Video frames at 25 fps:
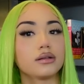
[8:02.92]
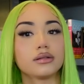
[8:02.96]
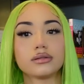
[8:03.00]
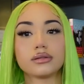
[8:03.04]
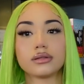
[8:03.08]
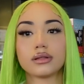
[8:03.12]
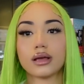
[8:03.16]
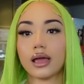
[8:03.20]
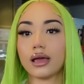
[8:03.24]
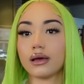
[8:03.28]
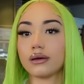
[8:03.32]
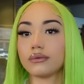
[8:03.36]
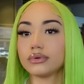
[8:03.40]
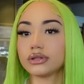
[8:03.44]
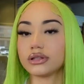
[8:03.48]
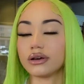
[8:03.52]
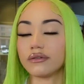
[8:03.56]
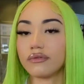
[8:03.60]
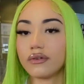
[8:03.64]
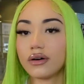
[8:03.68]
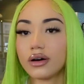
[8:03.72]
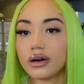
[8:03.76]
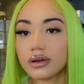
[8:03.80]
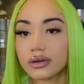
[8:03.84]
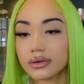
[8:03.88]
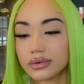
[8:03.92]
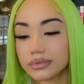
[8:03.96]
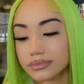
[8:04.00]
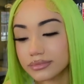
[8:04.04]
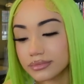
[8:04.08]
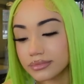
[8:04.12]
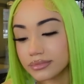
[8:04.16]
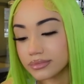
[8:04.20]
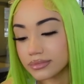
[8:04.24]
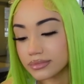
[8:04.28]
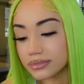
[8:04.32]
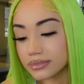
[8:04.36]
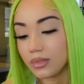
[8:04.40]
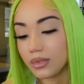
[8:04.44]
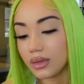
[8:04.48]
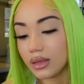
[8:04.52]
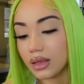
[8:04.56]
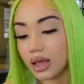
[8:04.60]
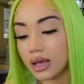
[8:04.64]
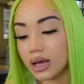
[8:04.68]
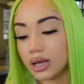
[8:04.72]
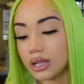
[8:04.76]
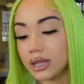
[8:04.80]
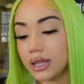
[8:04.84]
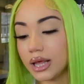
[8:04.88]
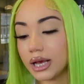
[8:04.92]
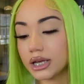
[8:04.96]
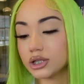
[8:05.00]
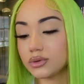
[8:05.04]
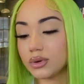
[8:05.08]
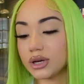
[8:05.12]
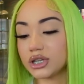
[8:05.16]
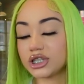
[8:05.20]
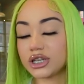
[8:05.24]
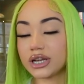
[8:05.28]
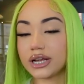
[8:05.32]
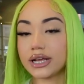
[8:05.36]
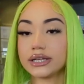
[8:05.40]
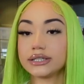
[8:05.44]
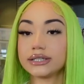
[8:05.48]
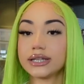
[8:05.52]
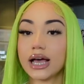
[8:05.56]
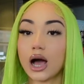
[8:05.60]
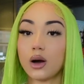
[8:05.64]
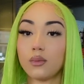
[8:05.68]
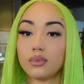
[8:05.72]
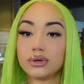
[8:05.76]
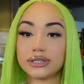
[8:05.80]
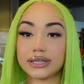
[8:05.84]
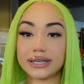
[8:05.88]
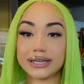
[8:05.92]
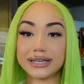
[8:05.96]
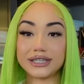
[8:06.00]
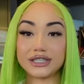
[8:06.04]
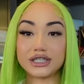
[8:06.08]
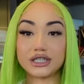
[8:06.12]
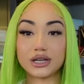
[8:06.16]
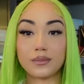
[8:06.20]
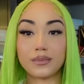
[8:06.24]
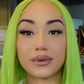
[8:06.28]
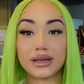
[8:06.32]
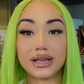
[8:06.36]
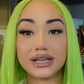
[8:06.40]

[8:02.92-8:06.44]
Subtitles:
like, what the fuck? Next question is, how was Egypt?